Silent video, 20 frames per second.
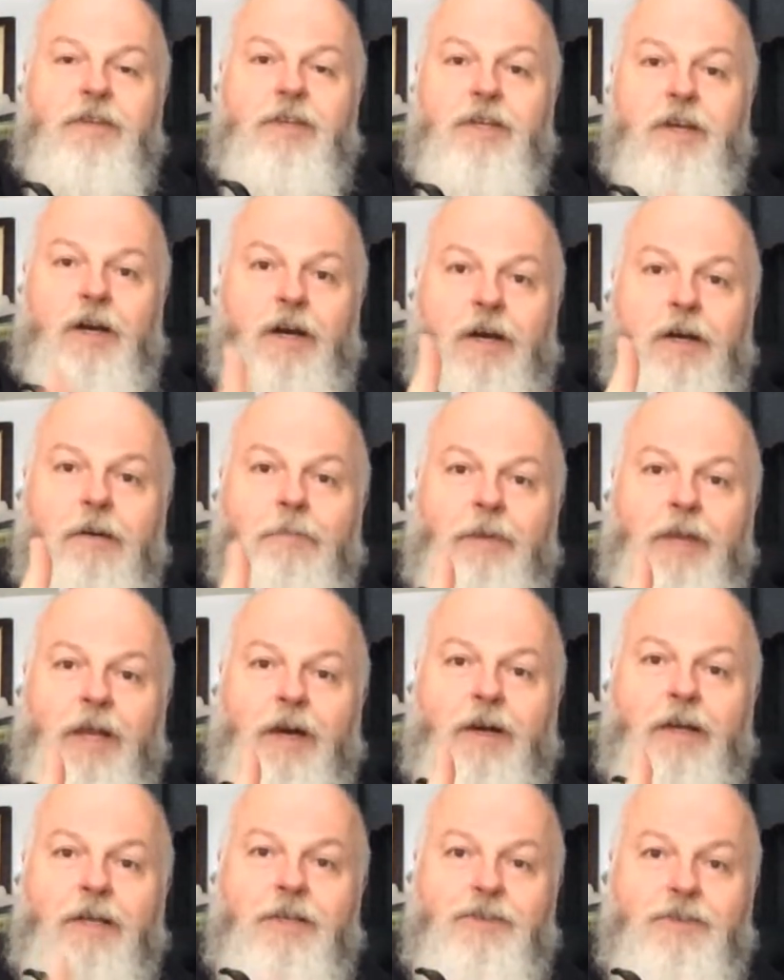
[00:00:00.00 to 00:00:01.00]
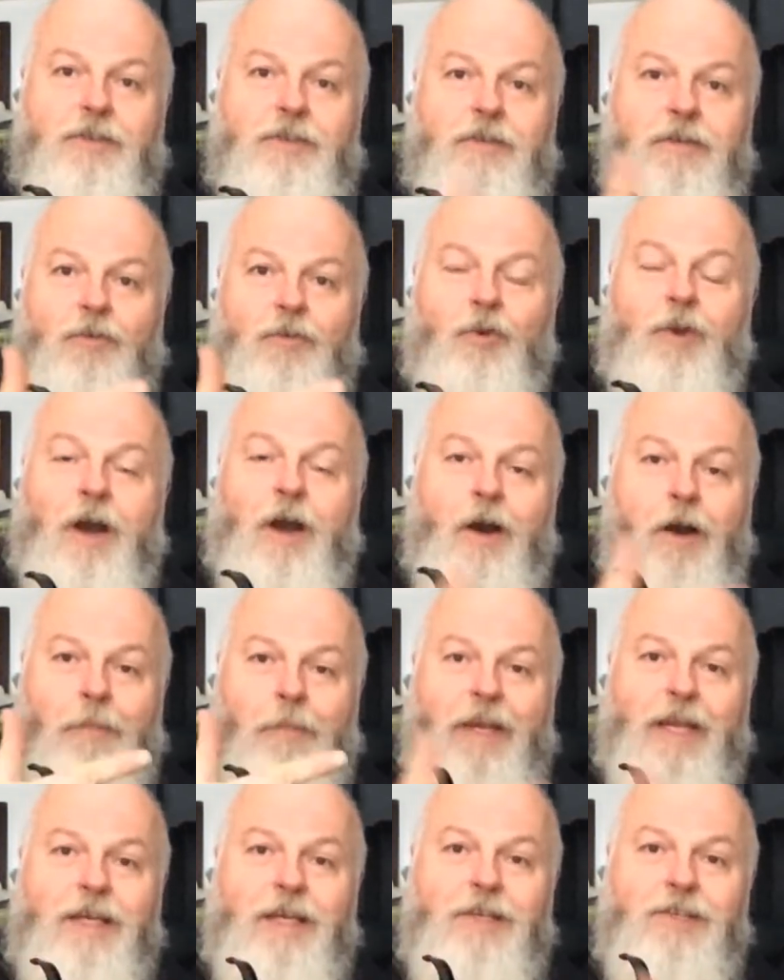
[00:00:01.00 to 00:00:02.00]
carbonised or
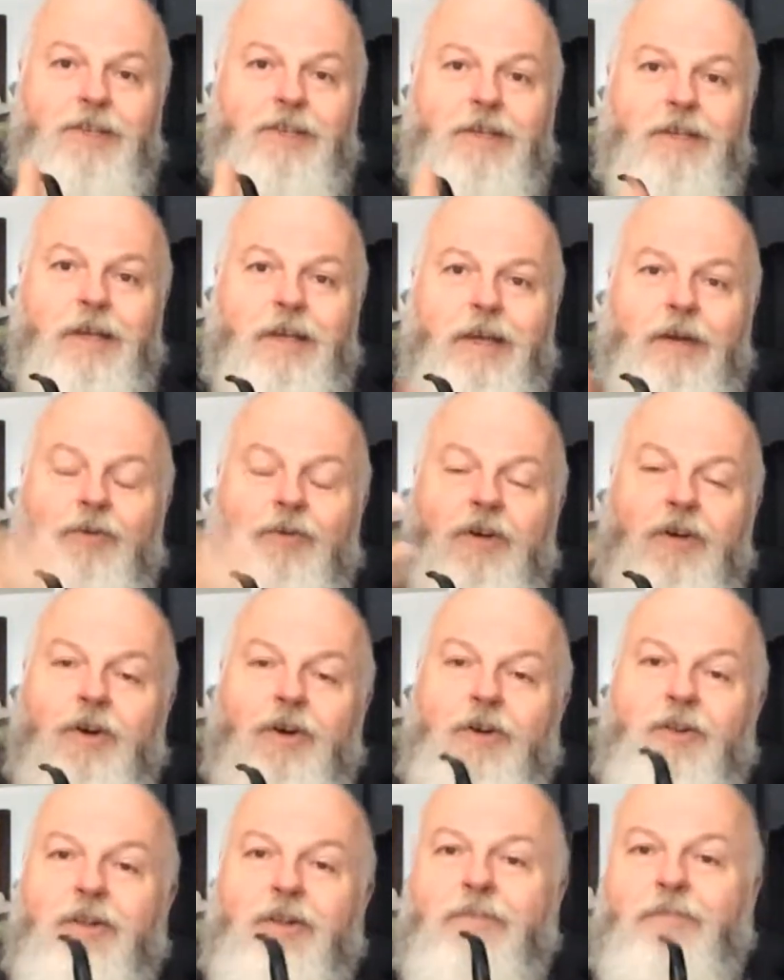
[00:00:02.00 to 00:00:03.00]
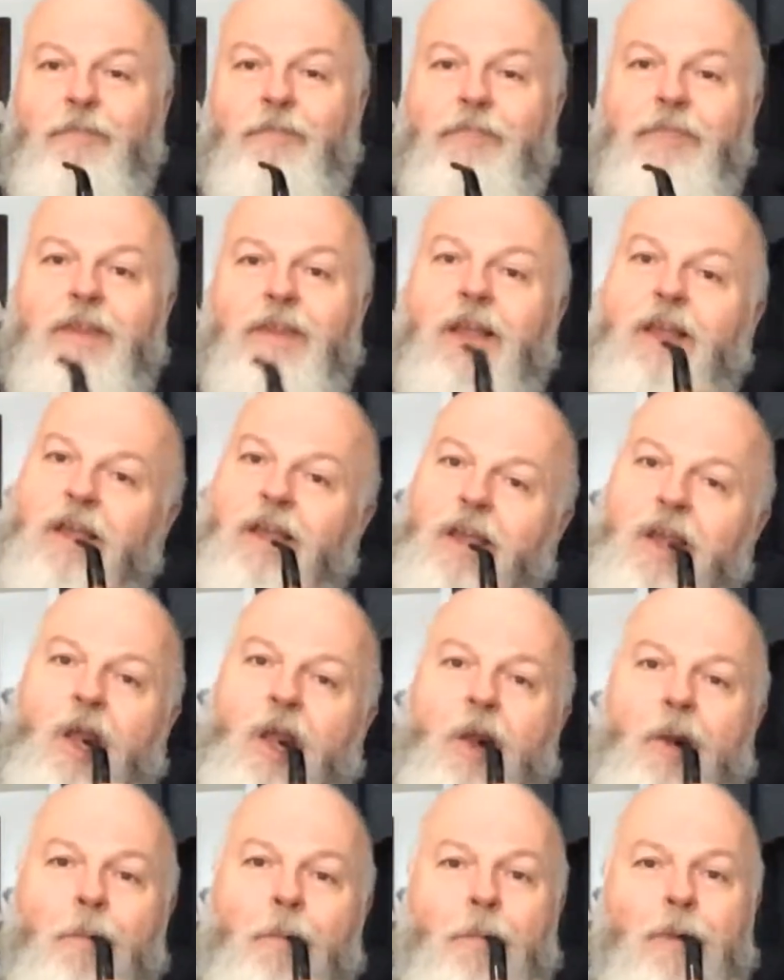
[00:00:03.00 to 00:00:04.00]
carbonated alcohol,
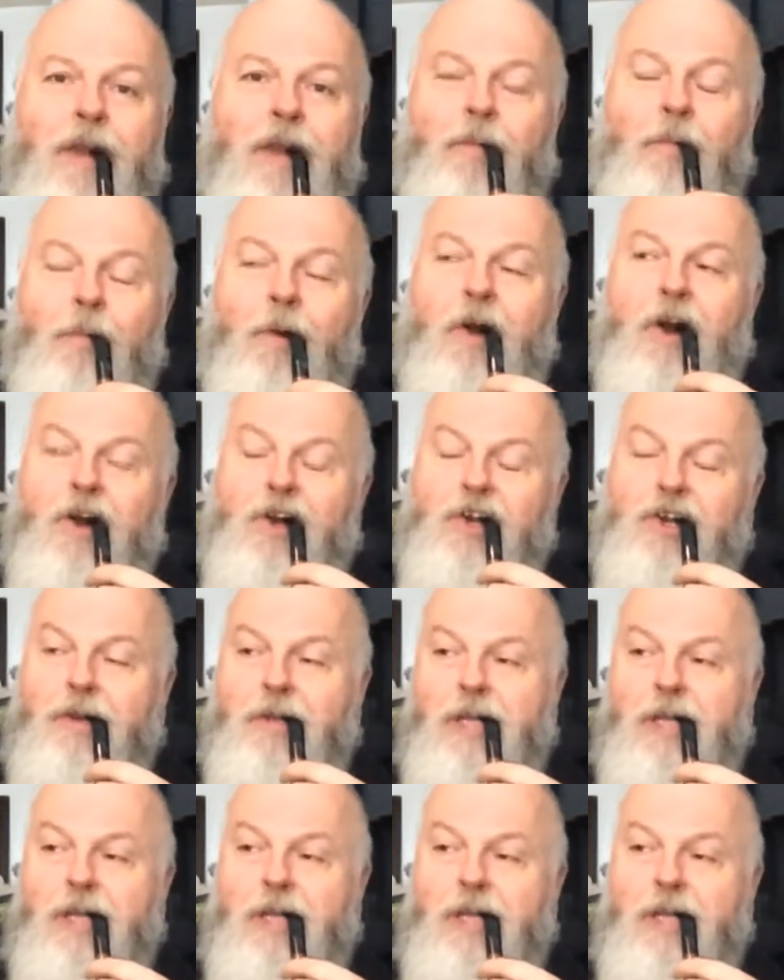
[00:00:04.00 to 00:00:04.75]
even worse.